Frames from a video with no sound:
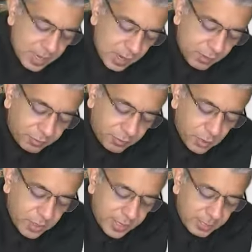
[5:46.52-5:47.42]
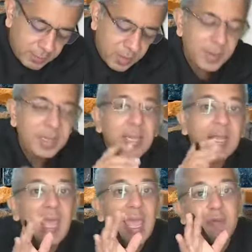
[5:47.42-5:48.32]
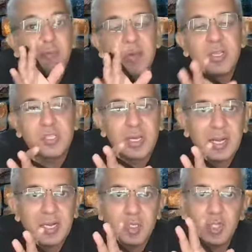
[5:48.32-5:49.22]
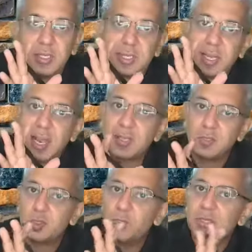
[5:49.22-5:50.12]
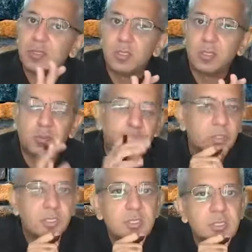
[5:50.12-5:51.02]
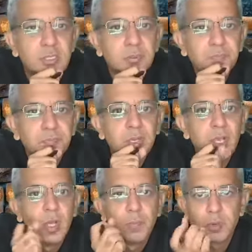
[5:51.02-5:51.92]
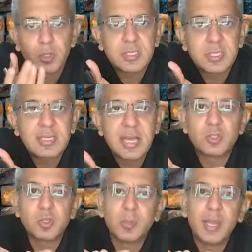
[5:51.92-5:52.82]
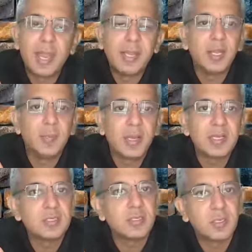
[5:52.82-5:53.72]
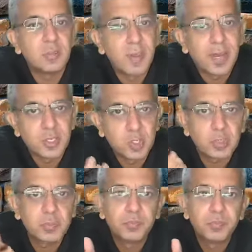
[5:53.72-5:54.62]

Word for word: For implementing every strategy, there has to be a certain process. Process has to be headed by a certain manager.